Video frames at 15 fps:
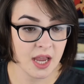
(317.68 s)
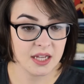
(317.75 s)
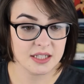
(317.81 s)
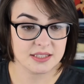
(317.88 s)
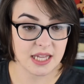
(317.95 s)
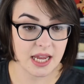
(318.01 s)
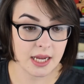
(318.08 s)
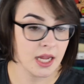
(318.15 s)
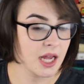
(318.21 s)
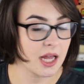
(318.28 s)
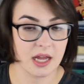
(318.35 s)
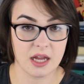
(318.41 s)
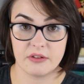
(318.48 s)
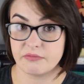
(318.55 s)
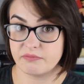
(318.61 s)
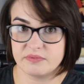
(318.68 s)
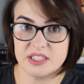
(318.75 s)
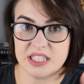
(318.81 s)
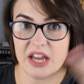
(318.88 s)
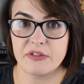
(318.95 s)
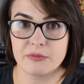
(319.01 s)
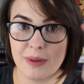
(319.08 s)
say
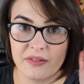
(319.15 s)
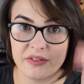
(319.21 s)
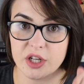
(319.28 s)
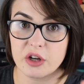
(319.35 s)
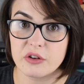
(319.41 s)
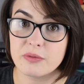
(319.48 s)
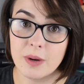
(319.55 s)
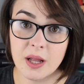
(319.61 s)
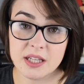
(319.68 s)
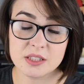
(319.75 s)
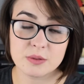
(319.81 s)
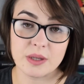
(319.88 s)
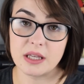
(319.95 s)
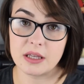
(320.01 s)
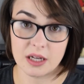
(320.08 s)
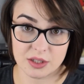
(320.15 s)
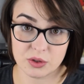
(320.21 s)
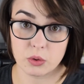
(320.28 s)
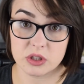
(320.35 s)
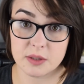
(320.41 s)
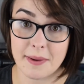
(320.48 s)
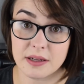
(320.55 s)
from my video from last week, I
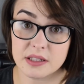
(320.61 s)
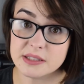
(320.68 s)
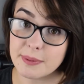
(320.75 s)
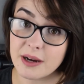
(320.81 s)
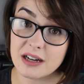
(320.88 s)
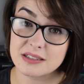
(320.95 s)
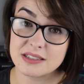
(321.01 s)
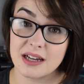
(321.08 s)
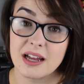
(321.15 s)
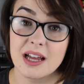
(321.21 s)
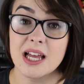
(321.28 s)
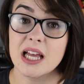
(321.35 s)
talked about Sparta.